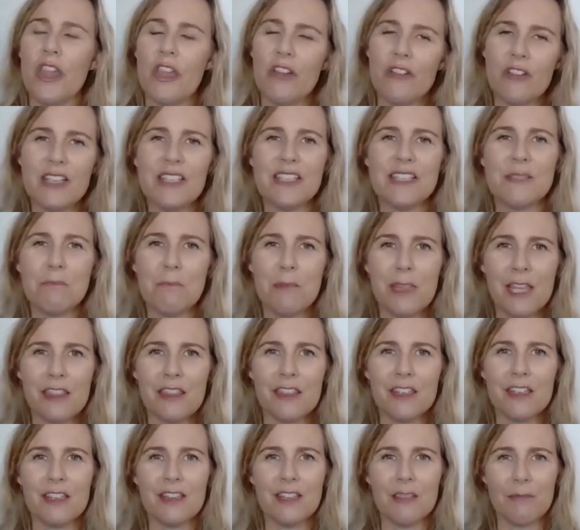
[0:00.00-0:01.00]
There is
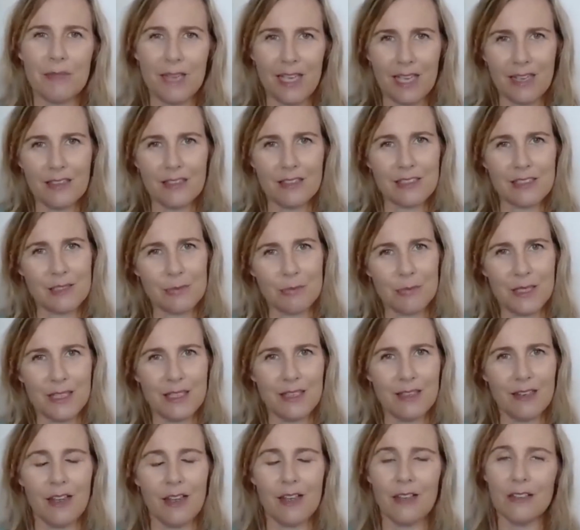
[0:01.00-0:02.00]
method in the madness
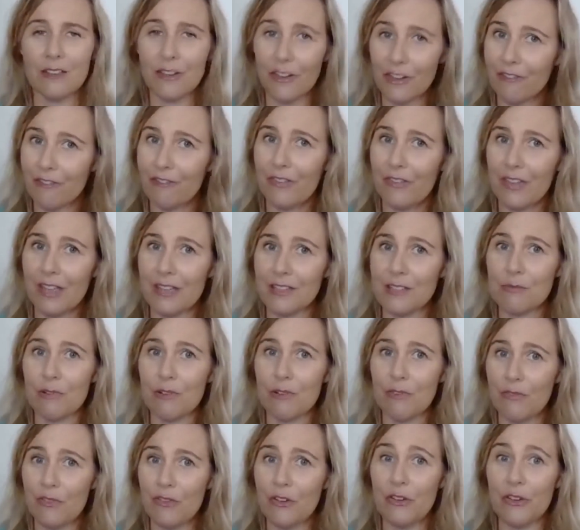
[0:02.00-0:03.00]
when a lot of vets
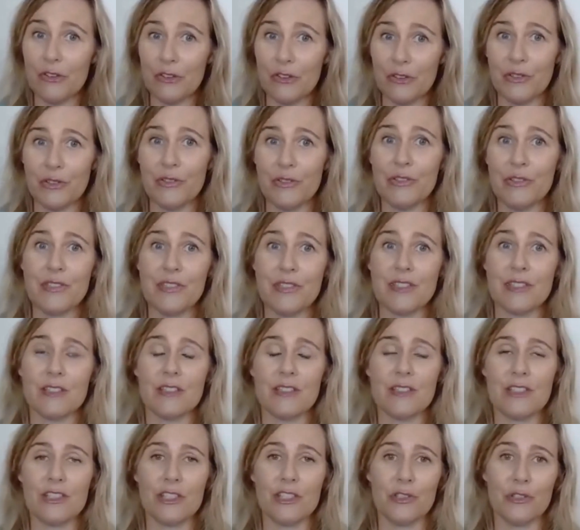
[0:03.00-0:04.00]
refuse
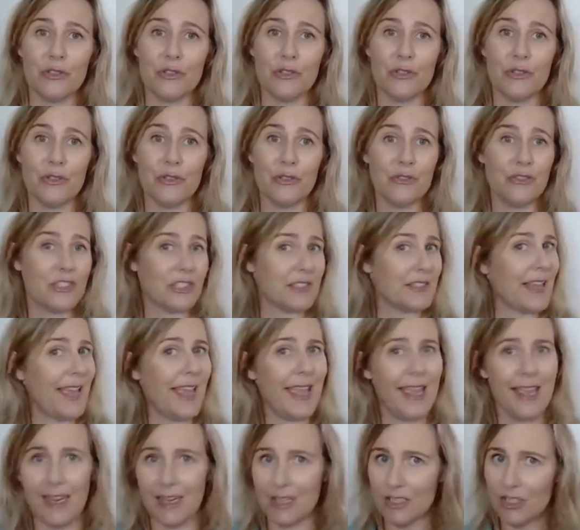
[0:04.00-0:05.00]
to just
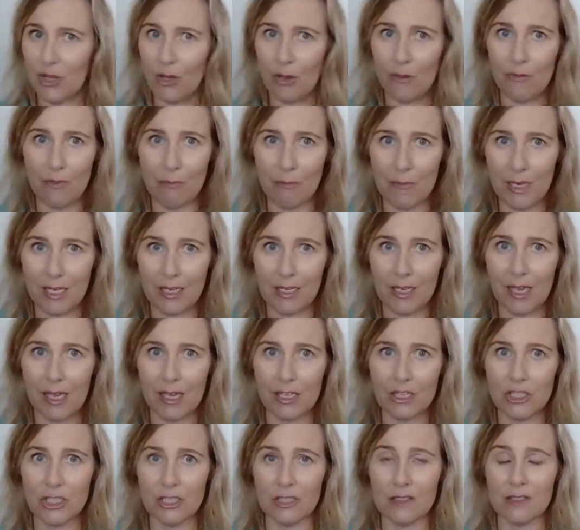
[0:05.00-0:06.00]
hand over
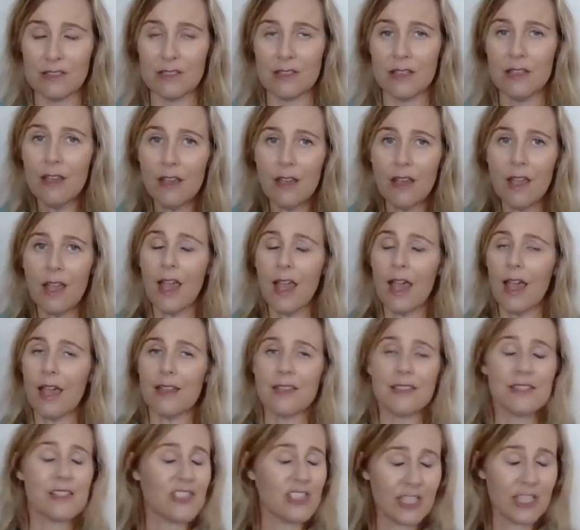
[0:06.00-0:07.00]
medications.
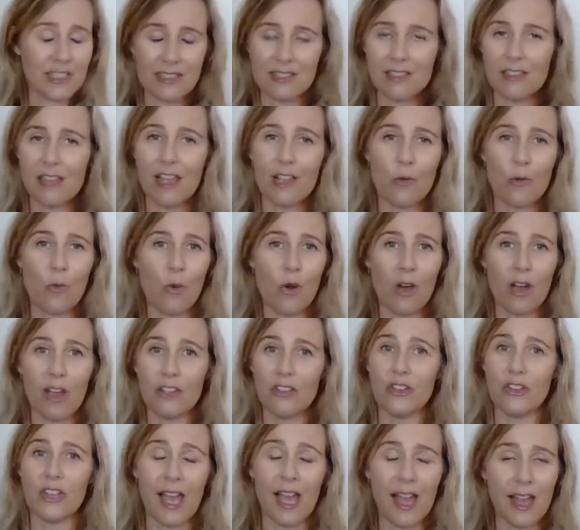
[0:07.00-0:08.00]
It's just like
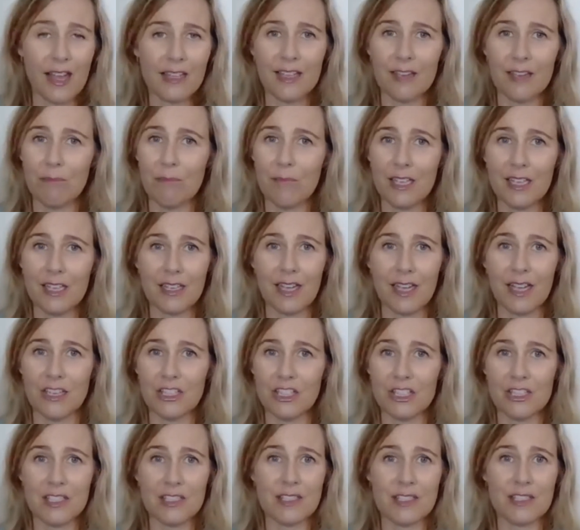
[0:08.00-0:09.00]
why you can't get
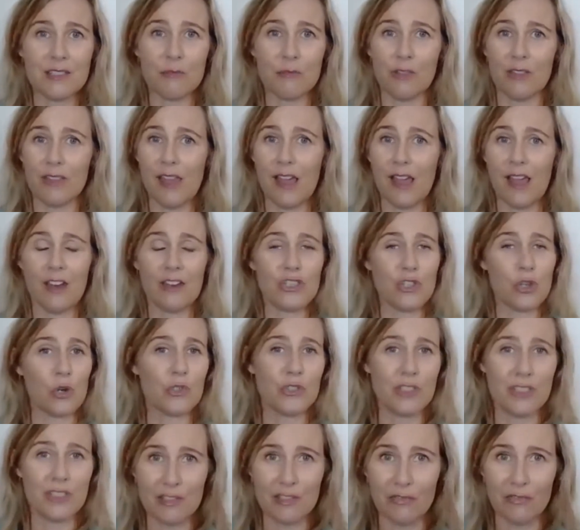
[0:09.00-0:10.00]
medications without a
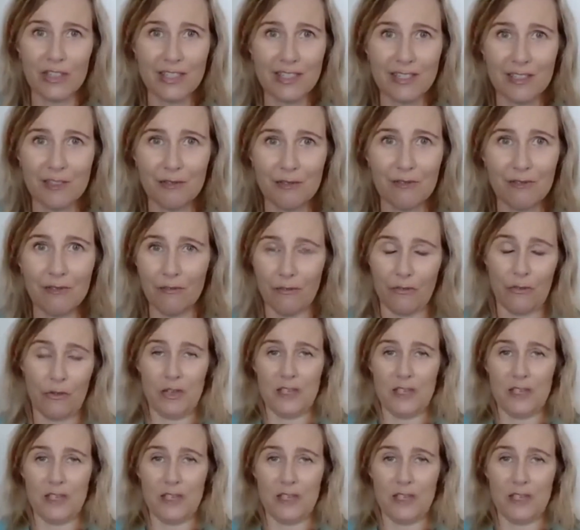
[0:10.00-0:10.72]
doctor's visit